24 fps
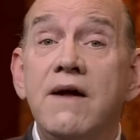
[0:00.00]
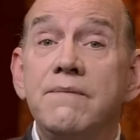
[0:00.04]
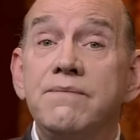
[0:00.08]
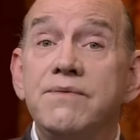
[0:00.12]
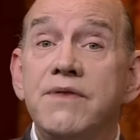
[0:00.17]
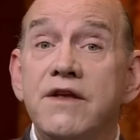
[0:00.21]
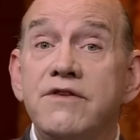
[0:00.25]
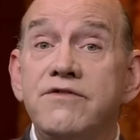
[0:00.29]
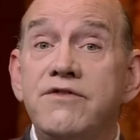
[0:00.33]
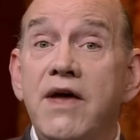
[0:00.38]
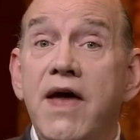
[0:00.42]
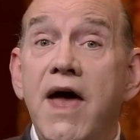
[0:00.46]

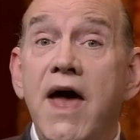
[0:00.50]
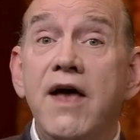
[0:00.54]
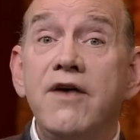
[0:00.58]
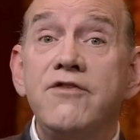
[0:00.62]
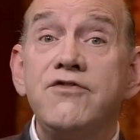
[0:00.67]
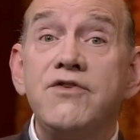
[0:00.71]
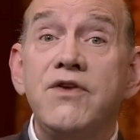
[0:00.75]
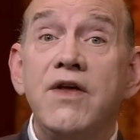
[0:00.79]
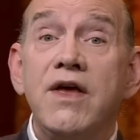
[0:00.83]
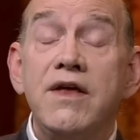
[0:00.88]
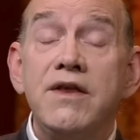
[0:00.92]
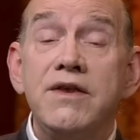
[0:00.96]
the
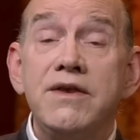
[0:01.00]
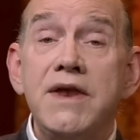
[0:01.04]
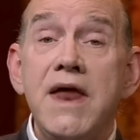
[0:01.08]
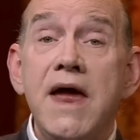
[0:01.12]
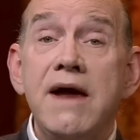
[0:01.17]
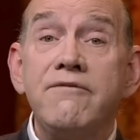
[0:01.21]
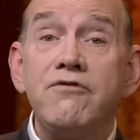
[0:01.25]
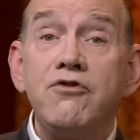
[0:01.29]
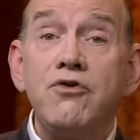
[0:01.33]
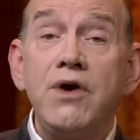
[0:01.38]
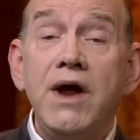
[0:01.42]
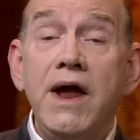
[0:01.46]
test
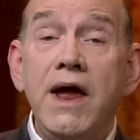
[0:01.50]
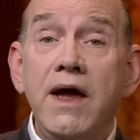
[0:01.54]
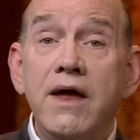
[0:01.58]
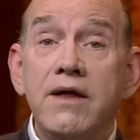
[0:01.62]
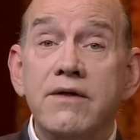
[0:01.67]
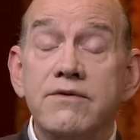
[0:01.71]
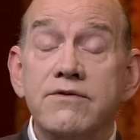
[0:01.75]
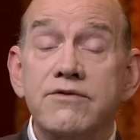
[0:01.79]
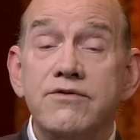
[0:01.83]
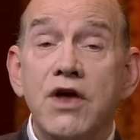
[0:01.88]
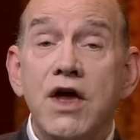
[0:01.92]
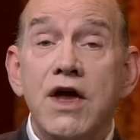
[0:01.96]
never
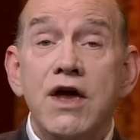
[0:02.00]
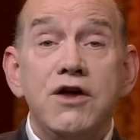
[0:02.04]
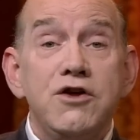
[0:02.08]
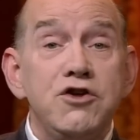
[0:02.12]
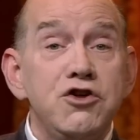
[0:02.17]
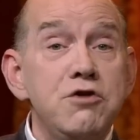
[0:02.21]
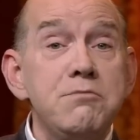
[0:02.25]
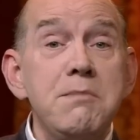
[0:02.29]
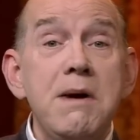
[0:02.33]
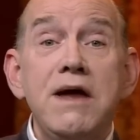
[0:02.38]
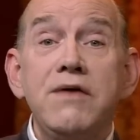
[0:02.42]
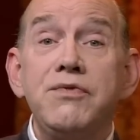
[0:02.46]
ends.
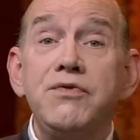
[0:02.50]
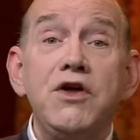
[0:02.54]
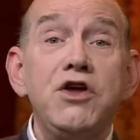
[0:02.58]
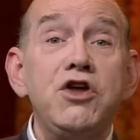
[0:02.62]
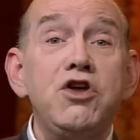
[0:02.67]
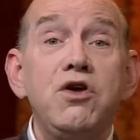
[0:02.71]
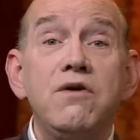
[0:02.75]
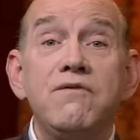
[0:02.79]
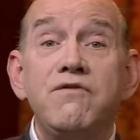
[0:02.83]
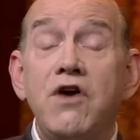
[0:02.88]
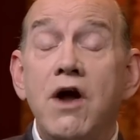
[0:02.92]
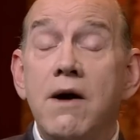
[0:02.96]
You may think
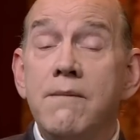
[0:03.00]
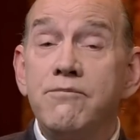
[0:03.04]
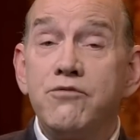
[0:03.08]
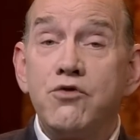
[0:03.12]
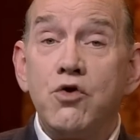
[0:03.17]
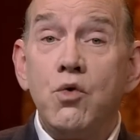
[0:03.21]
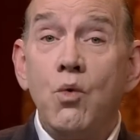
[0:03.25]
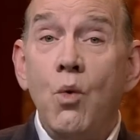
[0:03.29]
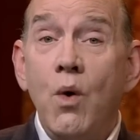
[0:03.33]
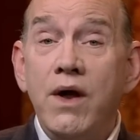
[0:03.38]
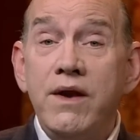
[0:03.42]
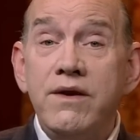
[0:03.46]
you've come
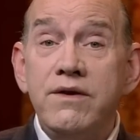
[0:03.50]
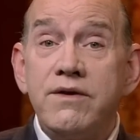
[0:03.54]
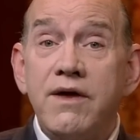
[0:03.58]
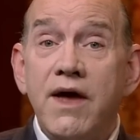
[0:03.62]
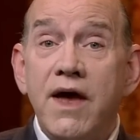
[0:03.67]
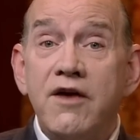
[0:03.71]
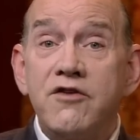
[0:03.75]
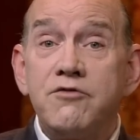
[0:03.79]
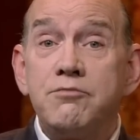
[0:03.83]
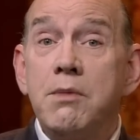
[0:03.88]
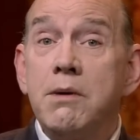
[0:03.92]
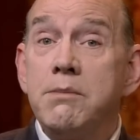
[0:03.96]
through one
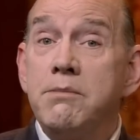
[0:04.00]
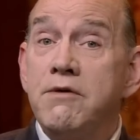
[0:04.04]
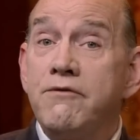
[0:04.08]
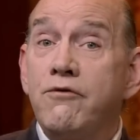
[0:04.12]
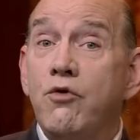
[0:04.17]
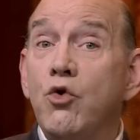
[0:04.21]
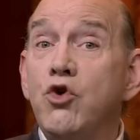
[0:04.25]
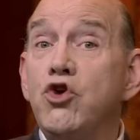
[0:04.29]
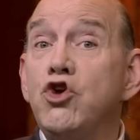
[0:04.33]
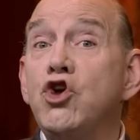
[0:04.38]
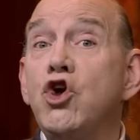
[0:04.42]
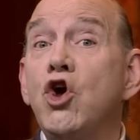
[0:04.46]
test, but
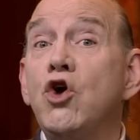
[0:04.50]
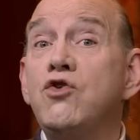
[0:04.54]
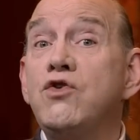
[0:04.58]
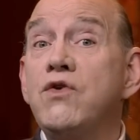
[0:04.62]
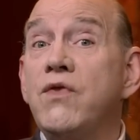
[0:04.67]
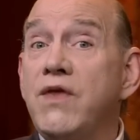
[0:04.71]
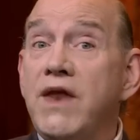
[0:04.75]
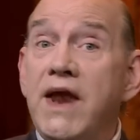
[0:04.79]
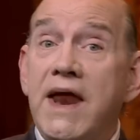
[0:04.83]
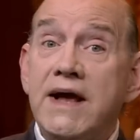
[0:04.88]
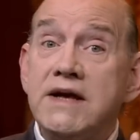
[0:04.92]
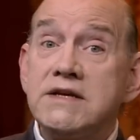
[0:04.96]
before you go to
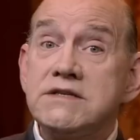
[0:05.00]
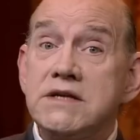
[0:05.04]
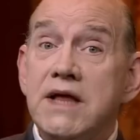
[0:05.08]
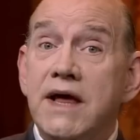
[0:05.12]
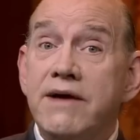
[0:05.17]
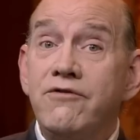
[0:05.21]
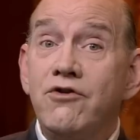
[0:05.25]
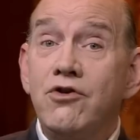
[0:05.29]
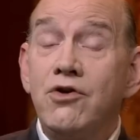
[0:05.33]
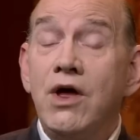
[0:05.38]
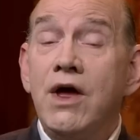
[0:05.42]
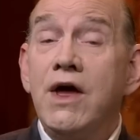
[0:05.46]
the next
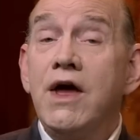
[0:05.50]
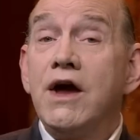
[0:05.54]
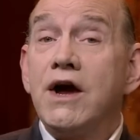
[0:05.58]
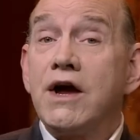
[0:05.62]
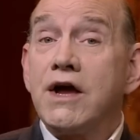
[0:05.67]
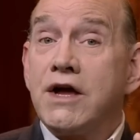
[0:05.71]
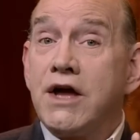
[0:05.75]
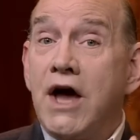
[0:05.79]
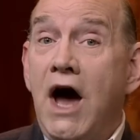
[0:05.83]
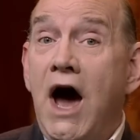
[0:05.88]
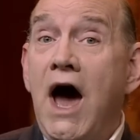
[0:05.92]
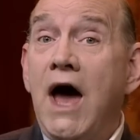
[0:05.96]
level,
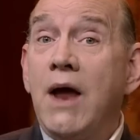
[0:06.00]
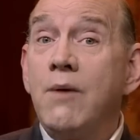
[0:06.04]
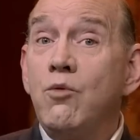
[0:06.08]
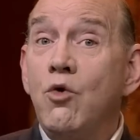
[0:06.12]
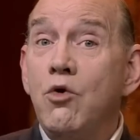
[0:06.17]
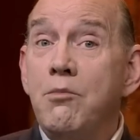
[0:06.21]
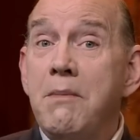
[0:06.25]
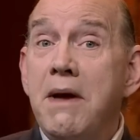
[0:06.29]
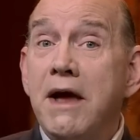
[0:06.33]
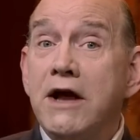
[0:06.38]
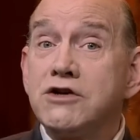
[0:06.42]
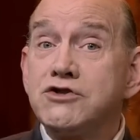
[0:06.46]
God will
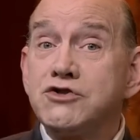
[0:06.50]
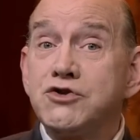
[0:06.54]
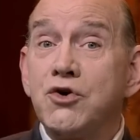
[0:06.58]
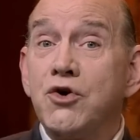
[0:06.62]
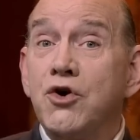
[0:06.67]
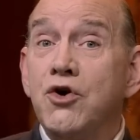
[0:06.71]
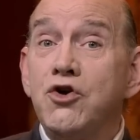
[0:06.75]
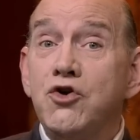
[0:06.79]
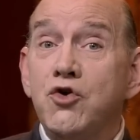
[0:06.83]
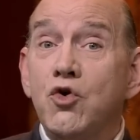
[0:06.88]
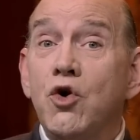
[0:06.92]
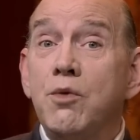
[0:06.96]
make
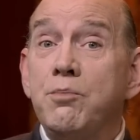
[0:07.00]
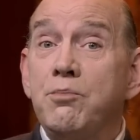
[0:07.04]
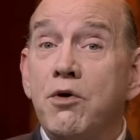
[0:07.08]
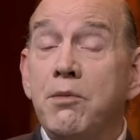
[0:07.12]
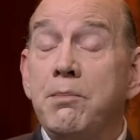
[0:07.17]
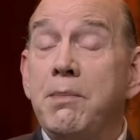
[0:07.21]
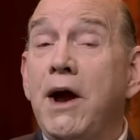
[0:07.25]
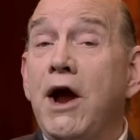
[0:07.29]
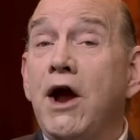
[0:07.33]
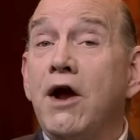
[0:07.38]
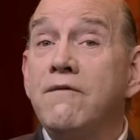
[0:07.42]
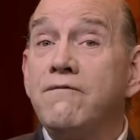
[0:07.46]
sure you're
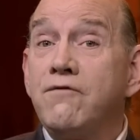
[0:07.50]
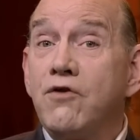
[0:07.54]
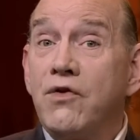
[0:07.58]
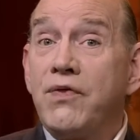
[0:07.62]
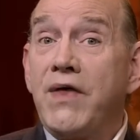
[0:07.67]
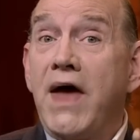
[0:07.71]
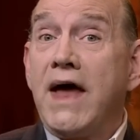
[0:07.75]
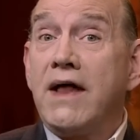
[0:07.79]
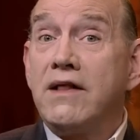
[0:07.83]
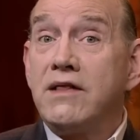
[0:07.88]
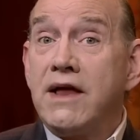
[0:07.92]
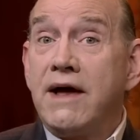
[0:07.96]
prepared for
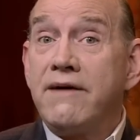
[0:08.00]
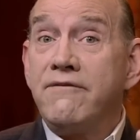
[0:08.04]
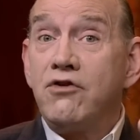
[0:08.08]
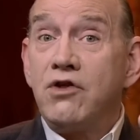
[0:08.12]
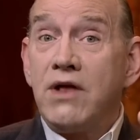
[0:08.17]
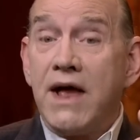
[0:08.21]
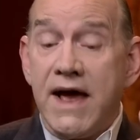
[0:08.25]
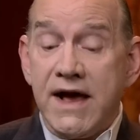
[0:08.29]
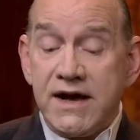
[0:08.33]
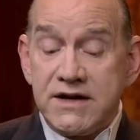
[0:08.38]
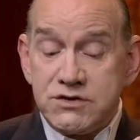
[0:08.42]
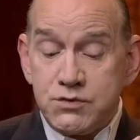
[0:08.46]
that level
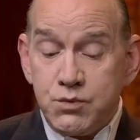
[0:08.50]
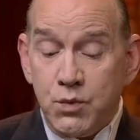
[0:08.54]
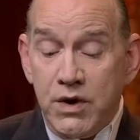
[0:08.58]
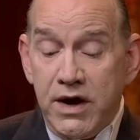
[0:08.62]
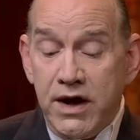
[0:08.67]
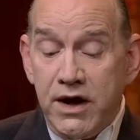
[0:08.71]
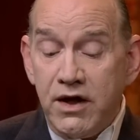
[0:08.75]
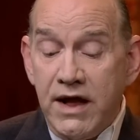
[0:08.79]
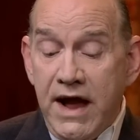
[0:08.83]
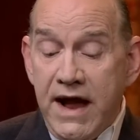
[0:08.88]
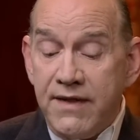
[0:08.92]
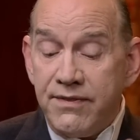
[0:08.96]
as
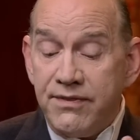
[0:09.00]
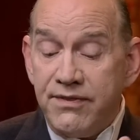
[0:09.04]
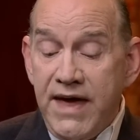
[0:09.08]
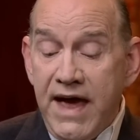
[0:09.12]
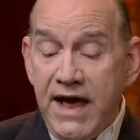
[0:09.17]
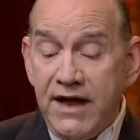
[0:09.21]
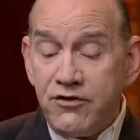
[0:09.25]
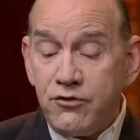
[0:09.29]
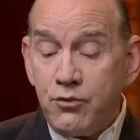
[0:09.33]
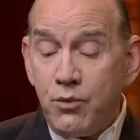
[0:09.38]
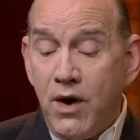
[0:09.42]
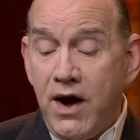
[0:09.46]
well. And
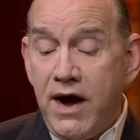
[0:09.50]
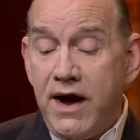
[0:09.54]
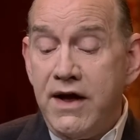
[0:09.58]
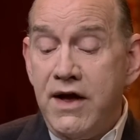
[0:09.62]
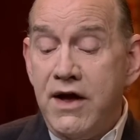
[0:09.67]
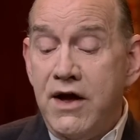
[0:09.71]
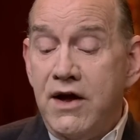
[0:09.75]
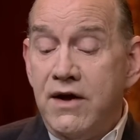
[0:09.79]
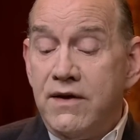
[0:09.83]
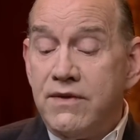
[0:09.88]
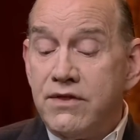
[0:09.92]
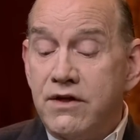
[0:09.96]
that's why
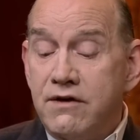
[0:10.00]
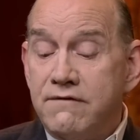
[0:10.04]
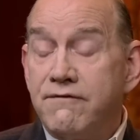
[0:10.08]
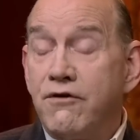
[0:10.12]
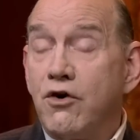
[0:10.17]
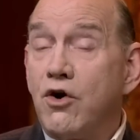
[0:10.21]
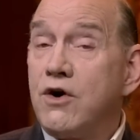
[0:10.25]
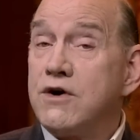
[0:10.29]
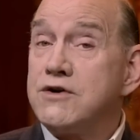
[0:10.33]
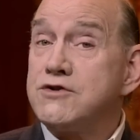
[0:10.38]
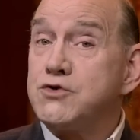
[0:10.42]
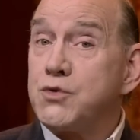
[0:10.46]
the
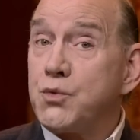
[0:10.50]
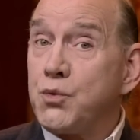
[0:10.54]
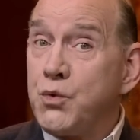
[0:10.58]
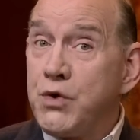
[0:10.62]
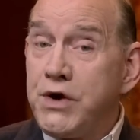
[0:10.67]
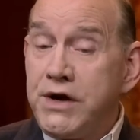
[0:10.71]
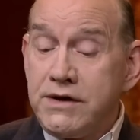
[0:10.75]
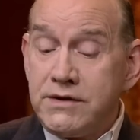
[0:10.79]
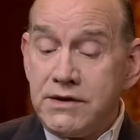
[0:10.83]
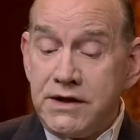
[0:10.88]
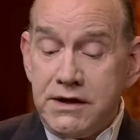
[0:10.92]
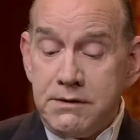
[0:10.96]
verse
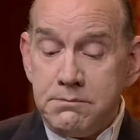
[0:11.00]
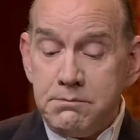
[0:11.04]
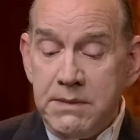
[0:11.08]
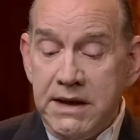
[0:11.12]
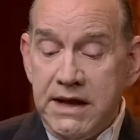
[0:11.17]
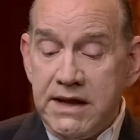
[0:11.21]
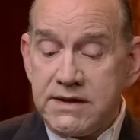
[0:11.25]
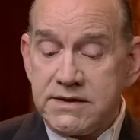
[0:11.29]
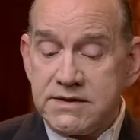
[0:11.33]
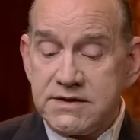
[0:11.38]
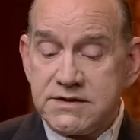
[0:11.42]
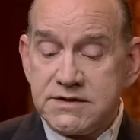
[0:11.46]
really
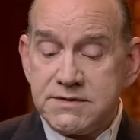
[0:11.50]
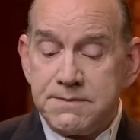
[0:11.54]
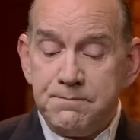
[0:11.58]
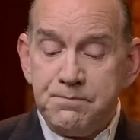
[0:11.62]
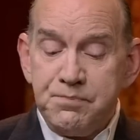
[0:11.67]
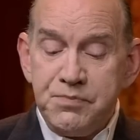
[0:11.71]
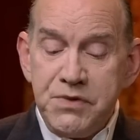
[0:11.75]
means.